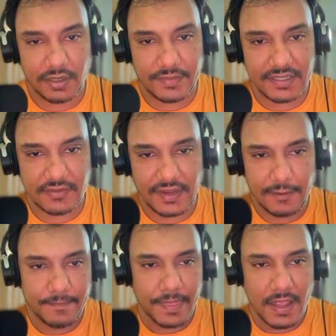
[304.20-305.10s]
column as
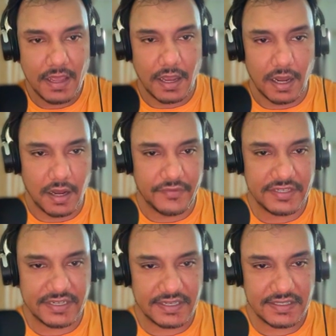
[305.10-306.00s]
well, uh,
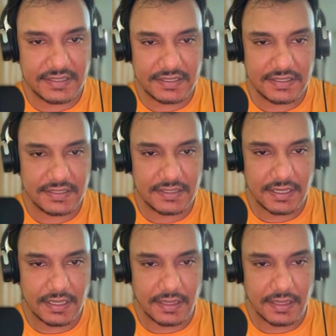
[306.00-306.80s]
which is